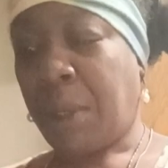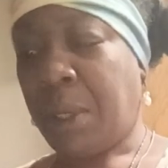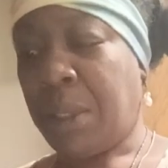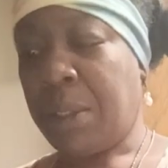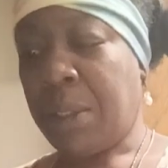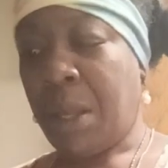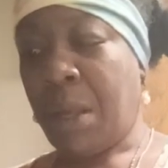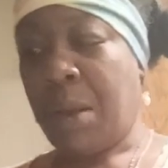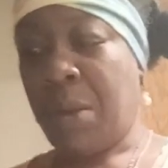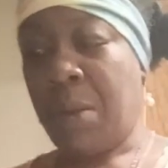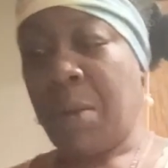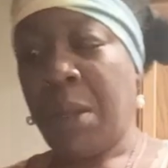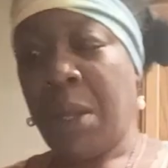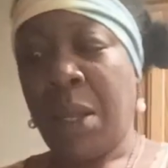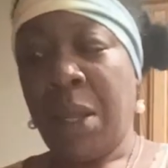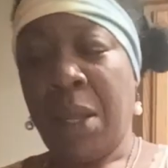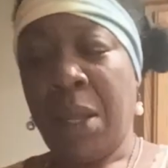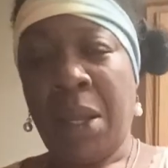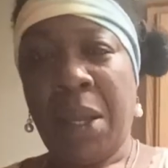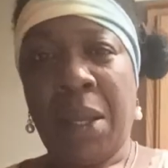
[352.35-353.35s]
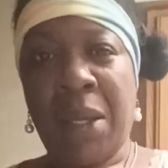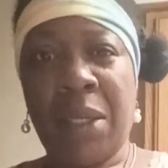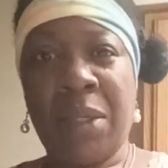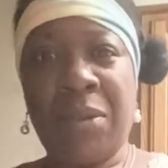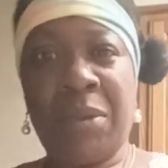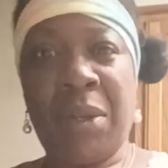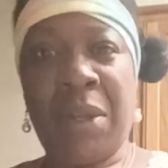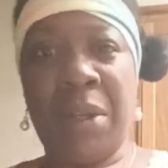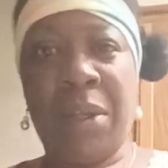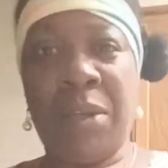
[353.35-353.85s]
So,
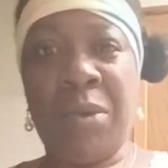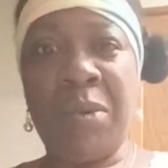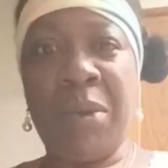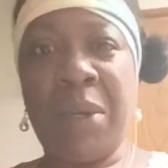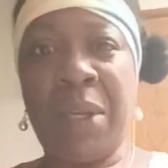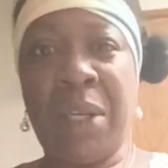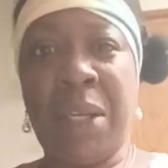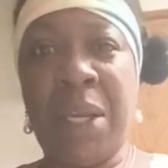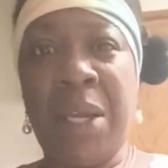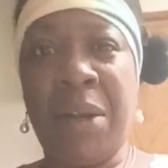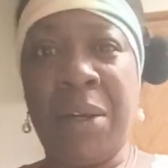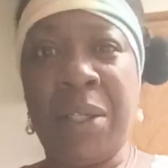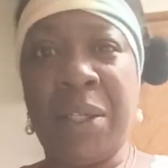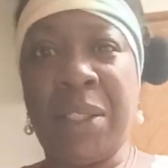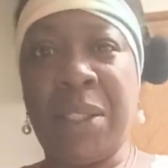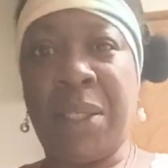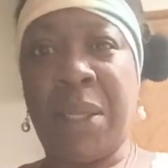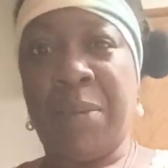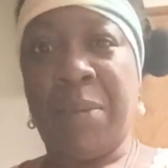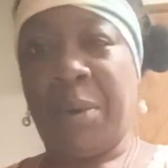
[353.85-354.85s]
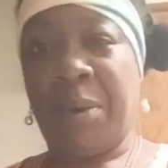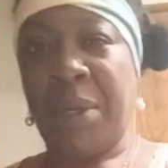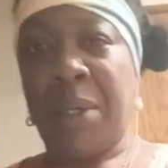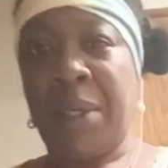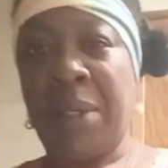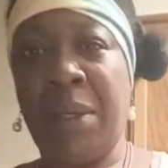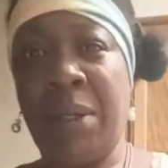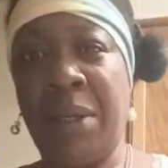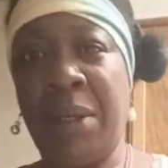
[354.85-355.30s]
you can hear it simmering.